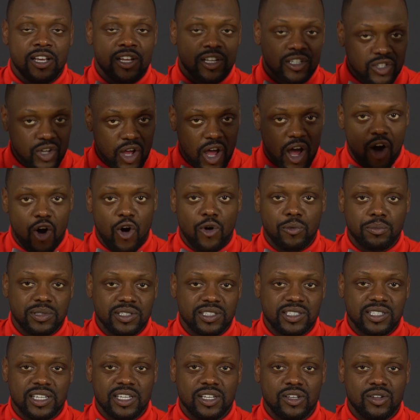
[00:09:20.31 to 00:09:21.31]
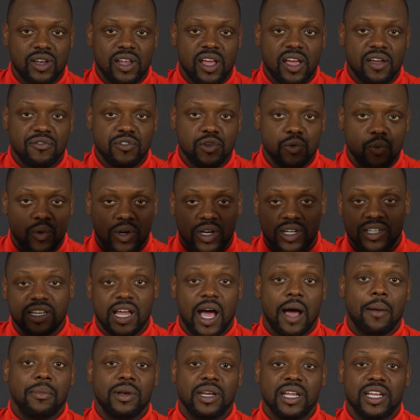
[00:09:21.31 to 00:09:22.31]
So I hope to see you there if you want to
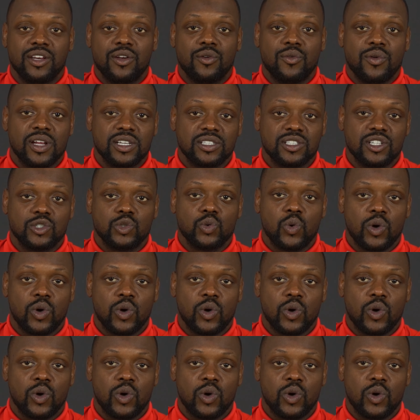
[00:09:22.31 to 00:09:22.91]
dominate the rest of